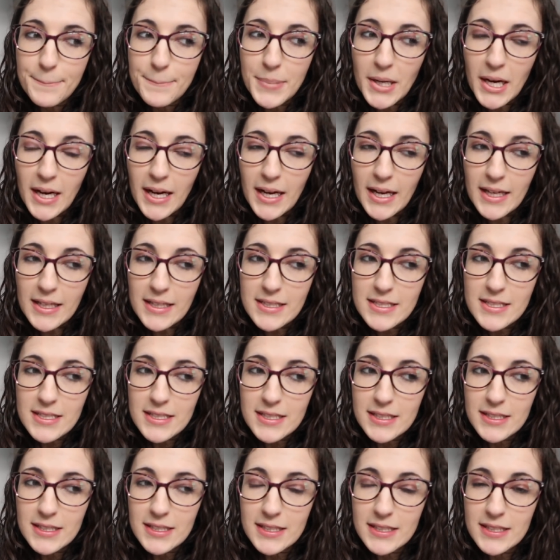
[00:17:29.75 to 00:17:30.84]
but
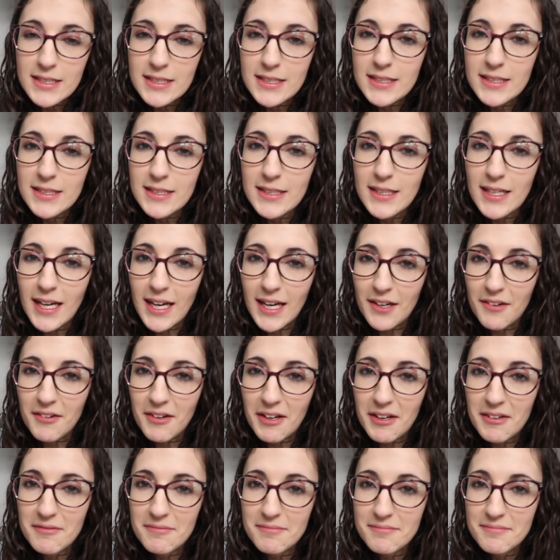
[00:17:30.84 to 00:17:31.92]
I don't
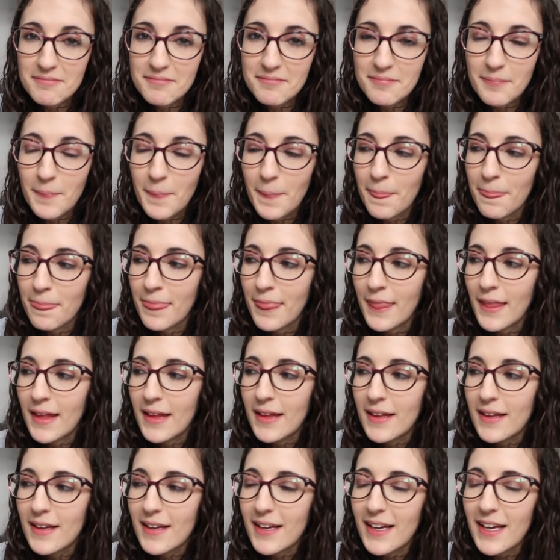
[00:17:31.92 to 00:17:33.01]
know.
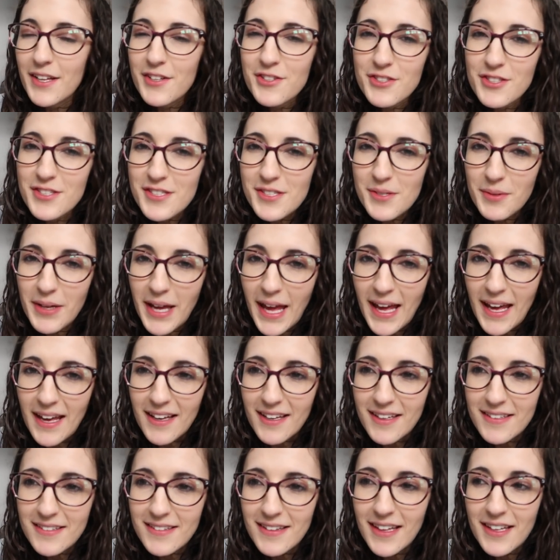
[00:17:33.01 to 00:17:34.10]
It's just
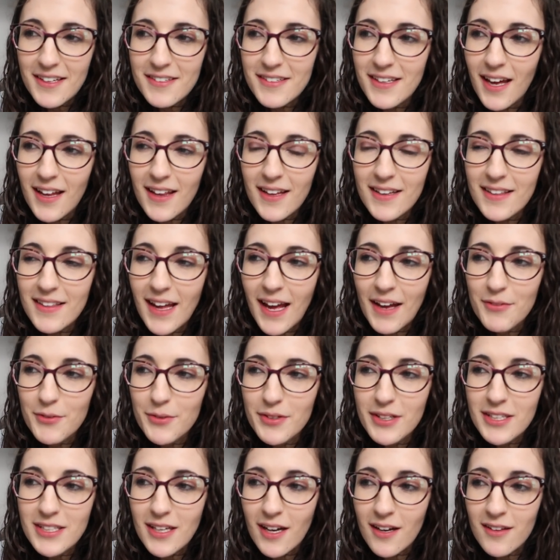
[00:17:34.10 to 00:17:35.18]
okay. They haven't
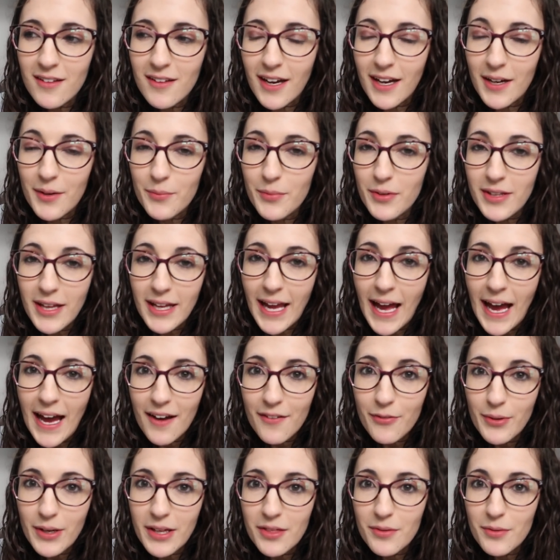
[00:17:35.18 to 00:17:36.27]
really done a lot, but like
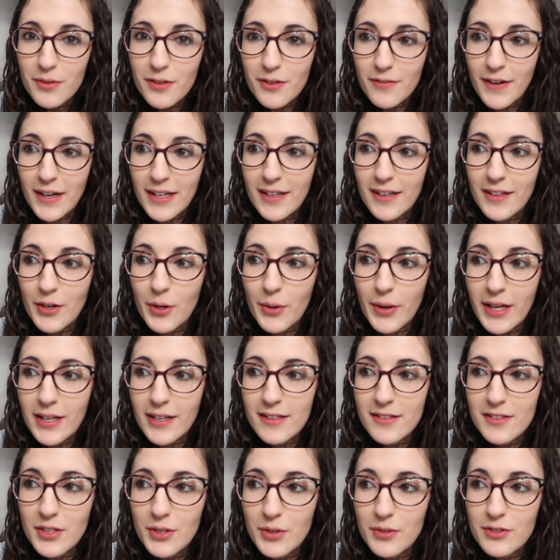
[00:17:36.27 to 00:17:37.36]
halfway through, they're finally like, okay,
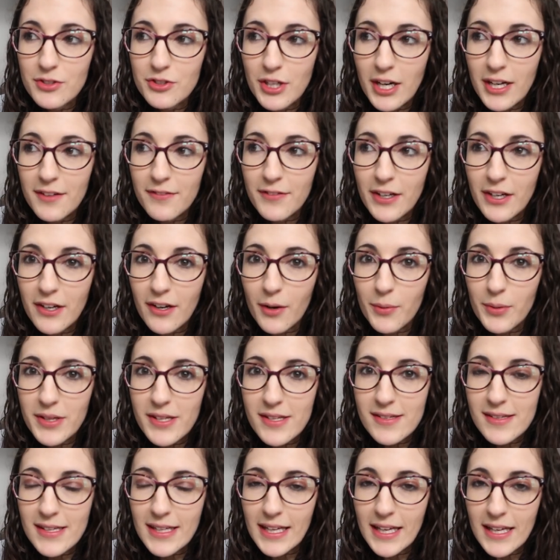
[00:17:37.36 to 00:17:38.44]
let's go and try to figure out what
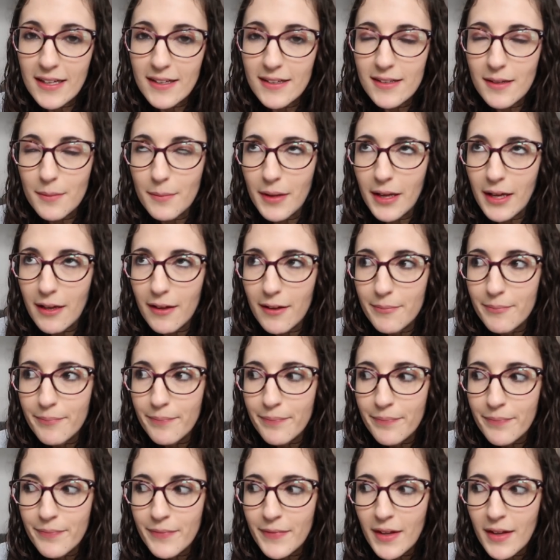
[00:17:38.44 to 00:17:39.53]
this thing is. I'm like,
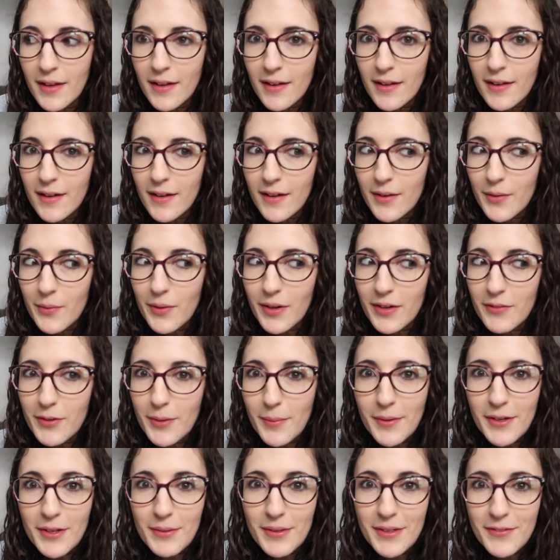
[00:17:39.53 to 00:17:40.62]
what have
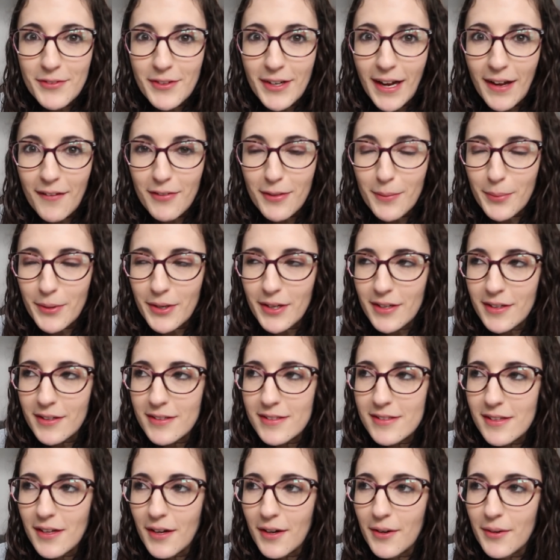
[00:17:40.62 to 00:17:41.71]
we been doing for half the book?
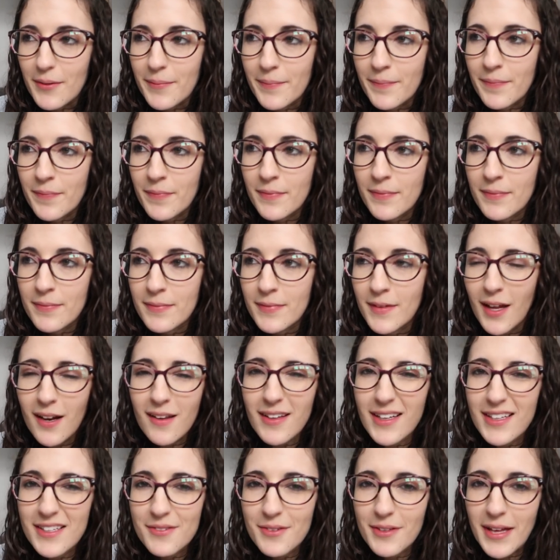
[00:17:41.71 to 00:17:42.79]
So not
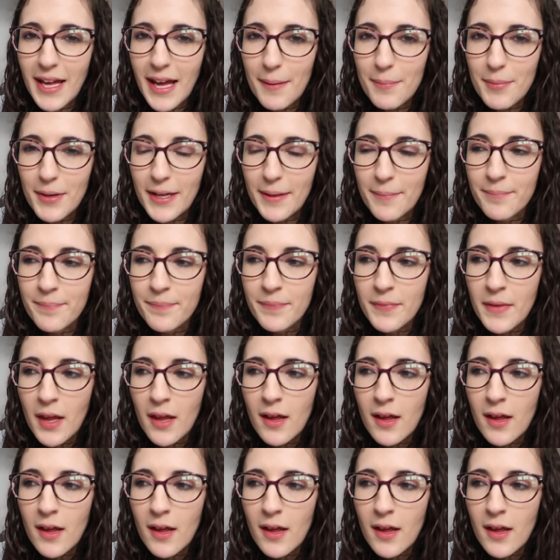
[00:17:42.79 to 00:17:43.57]
a lot's really happening,